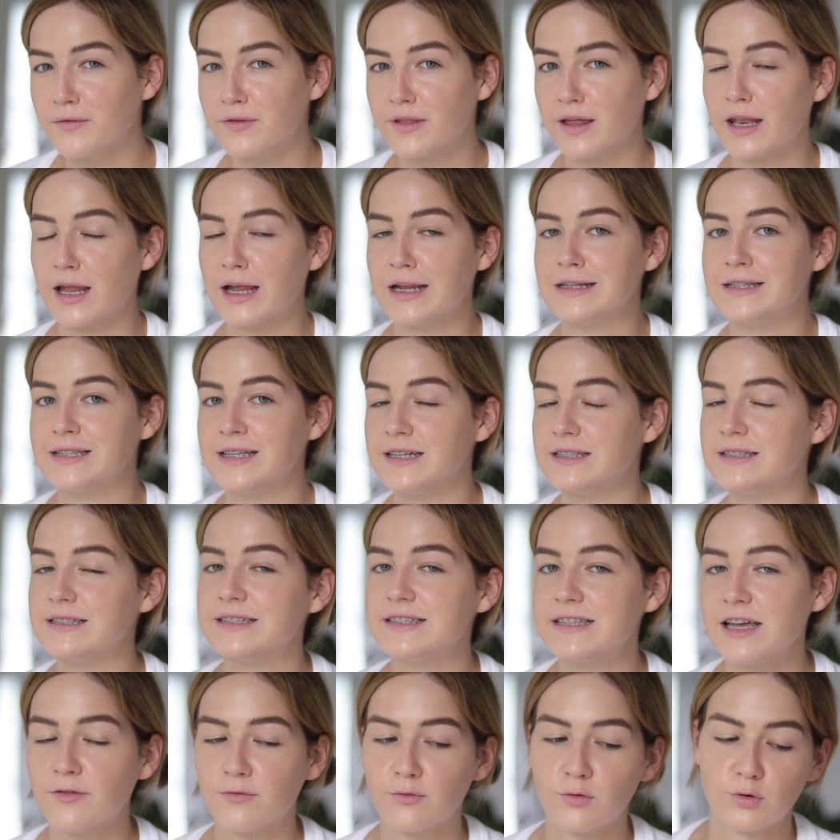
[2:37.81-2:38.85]
that I did
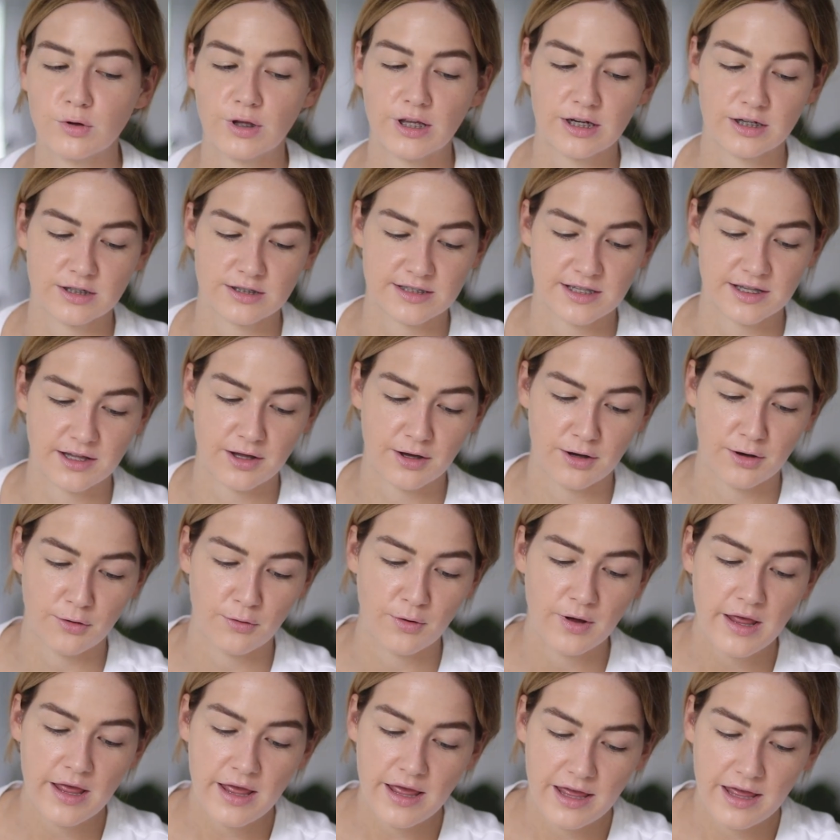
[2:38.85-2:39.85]
several years ago.